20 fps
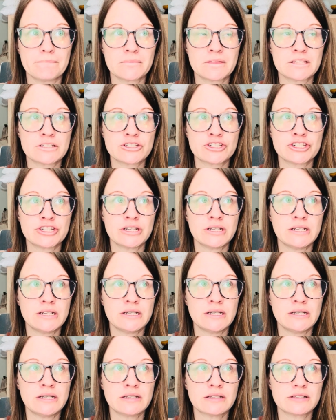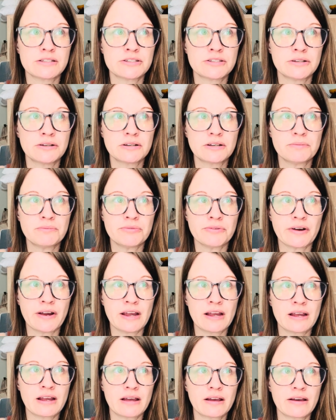She took a
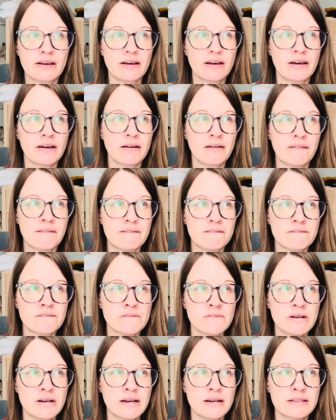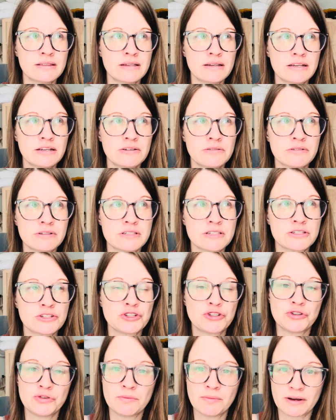break, I think it was
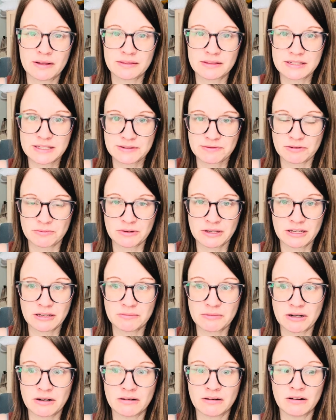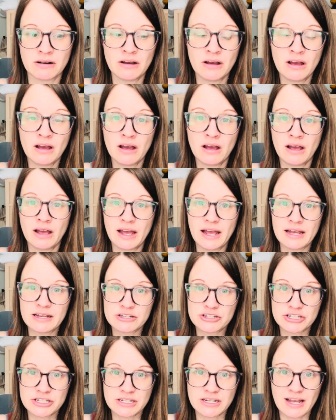2 months from chemo, and
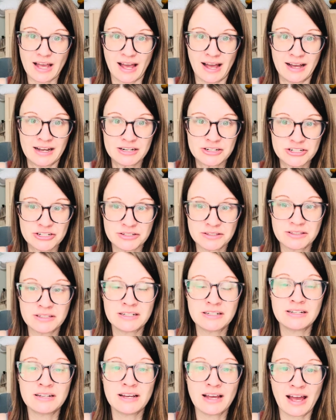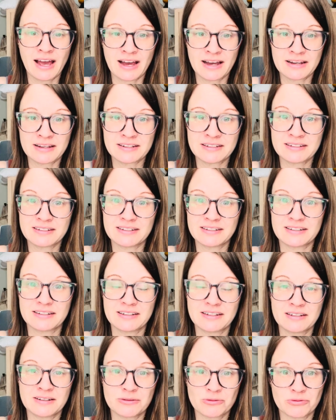she actually had
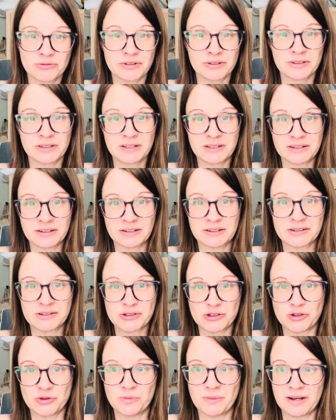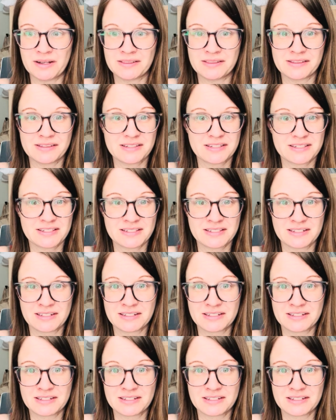a really good 2 months.